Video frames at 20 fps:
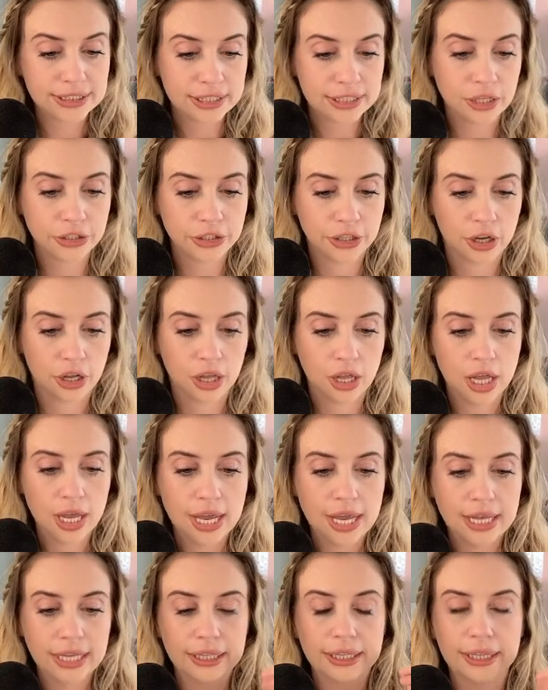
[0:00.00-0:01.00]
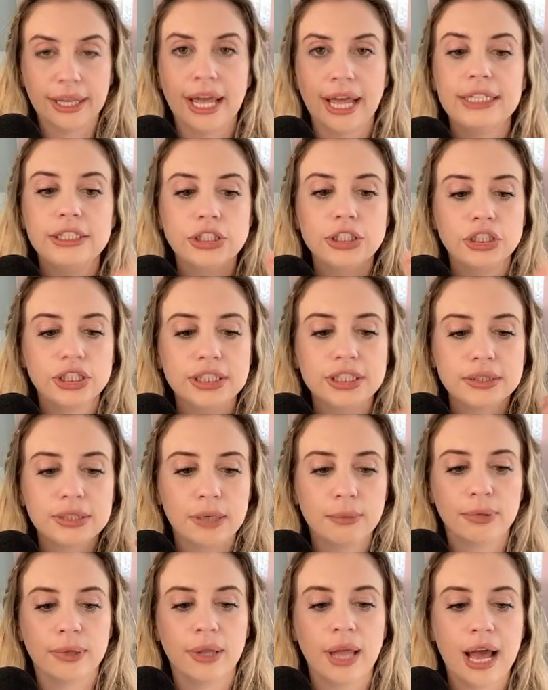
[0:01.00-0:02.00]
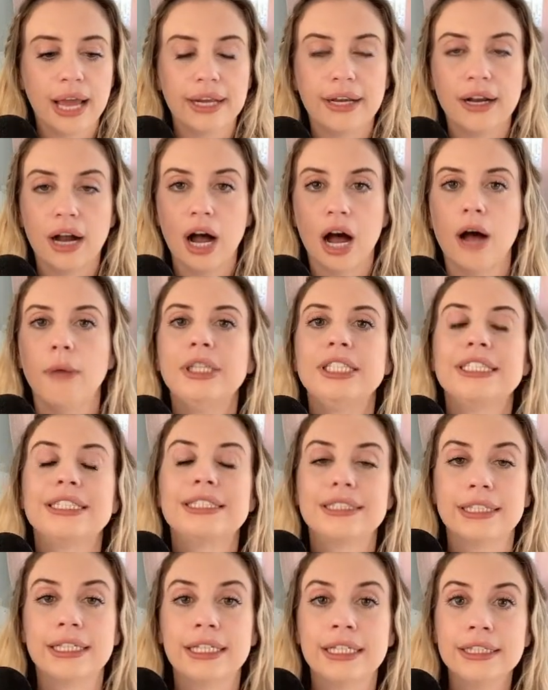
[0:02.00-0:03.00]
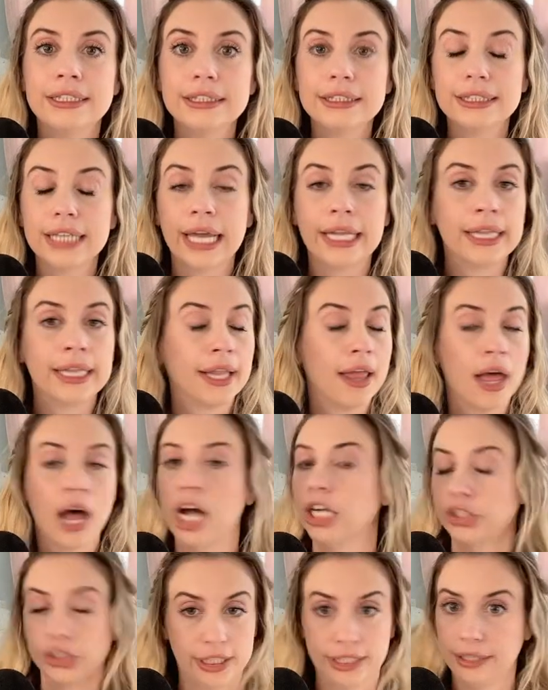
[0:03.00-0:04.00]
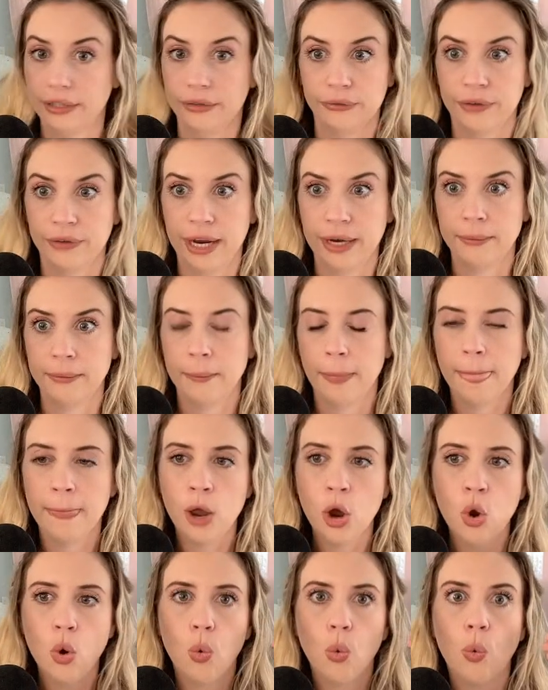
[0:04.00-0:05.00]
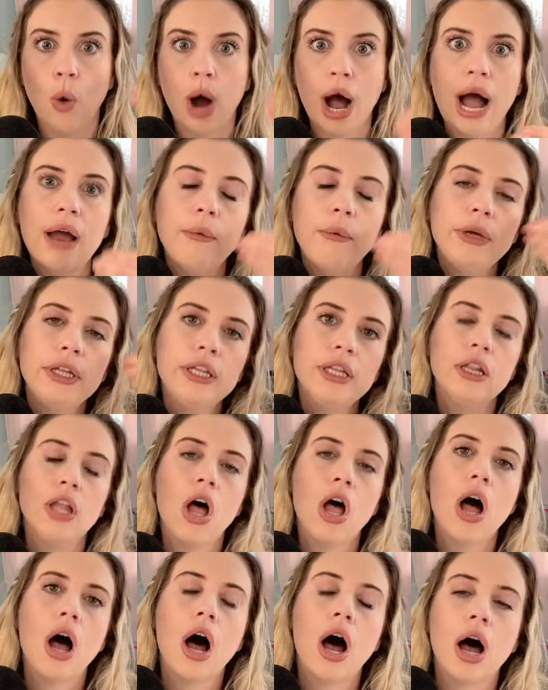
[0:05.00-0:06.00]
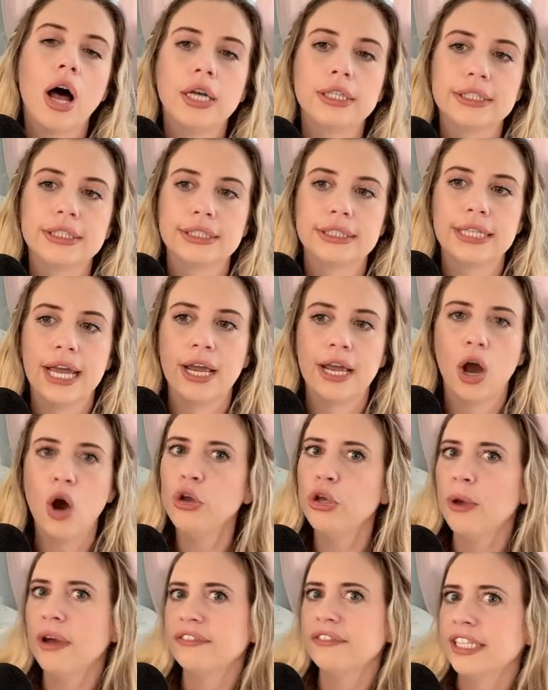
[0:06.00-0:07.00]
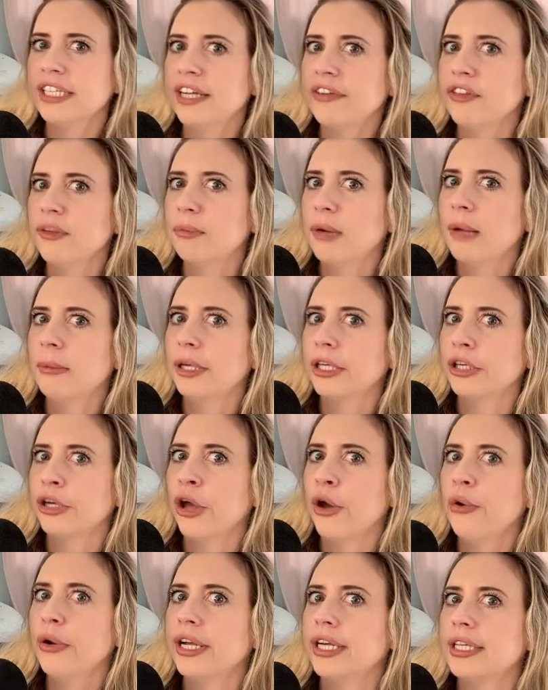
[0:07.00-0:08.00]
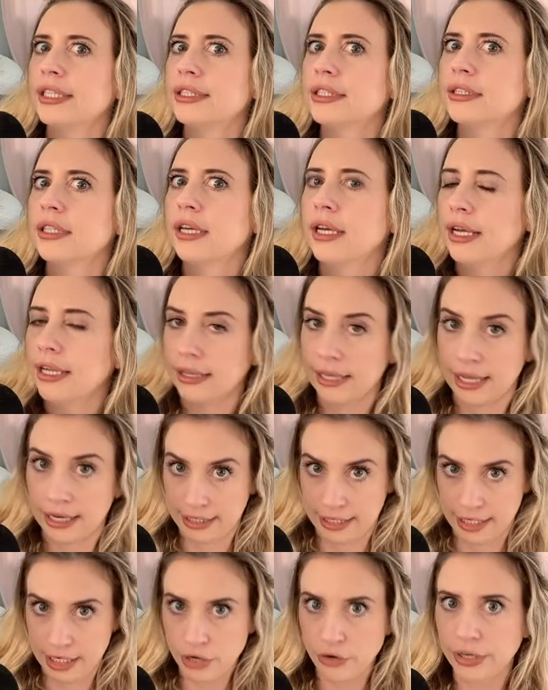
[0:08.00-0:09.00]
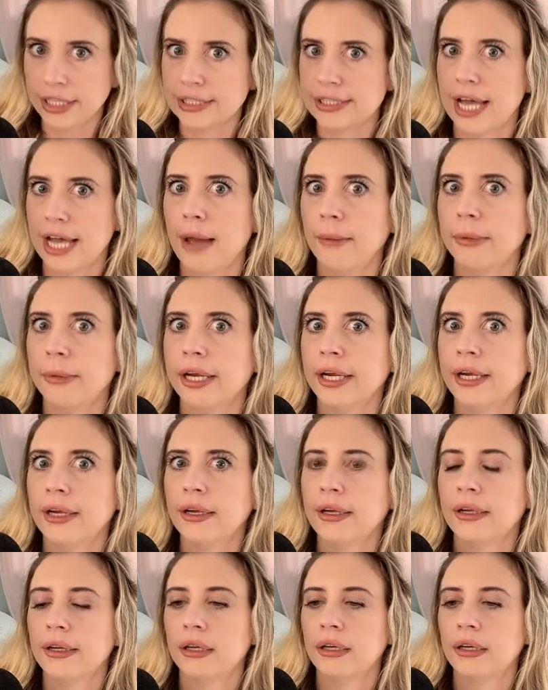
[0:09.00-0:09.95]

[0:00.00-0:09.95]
tell y'all, let's just apply common sense and logic, right? Why would the law say, oh, you have to give the public notice that a hearing is happening?